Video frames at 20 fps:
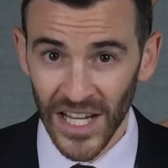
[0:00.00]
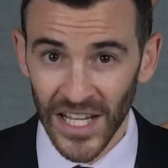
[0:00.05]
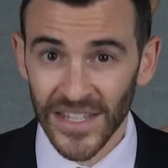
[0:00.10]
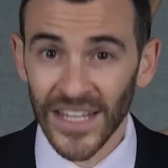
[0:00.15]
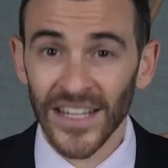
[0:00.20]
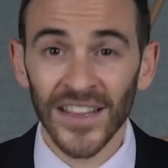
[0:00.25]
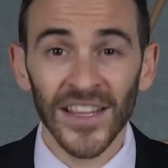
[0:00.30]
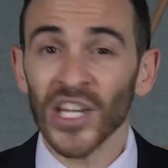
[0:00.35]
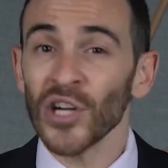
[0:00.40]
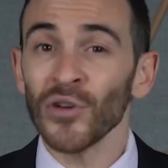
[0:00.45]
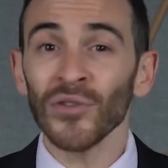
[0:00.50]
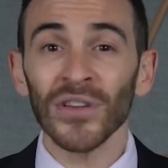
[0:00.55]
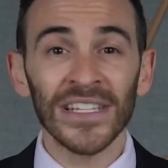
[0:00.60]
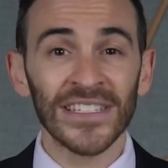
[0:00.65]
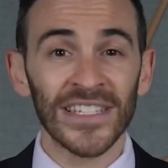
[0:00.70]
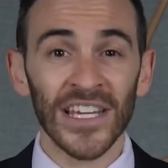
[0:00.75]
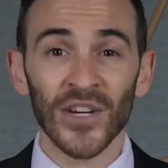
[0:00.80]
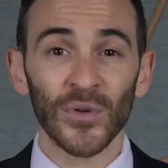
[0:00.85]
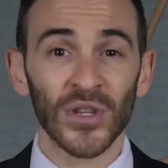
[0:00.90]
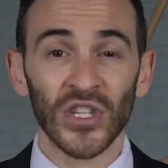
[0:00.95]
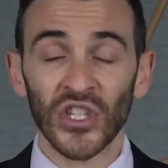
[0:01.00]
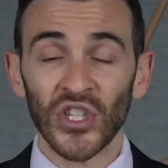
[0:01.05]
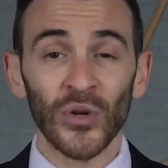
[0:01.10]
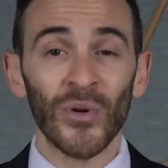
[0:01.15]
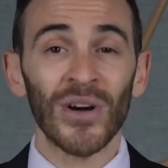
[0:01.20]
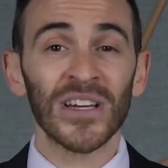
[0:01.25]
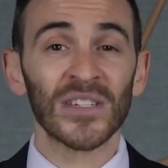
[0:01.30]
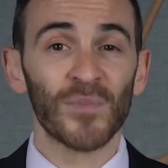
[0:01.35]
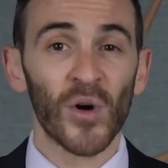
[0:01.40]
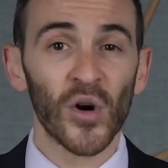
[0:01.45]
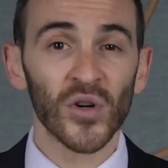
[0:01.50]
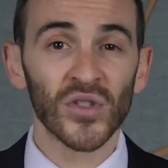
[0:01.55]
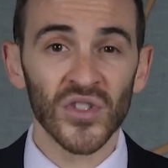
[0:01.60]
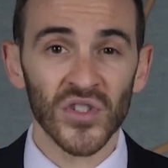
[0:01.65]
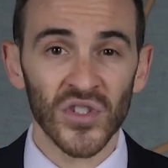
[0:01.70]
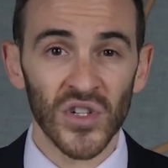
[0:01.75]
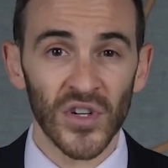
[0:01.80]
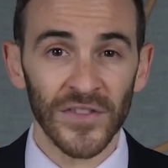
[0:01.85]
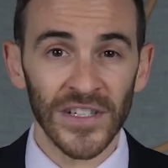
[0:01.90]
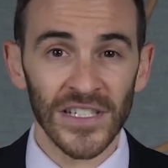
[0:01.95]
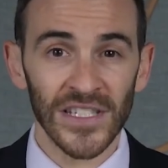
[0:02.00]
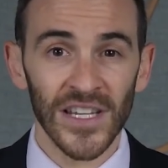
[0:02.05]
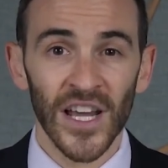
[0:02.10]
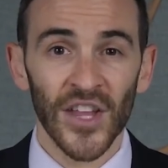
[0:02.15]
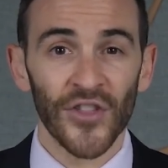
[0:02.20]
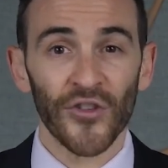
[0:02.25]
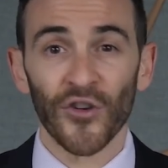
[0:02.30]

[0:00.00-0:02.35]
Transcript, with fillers: They literally did it with the U S Postal Service.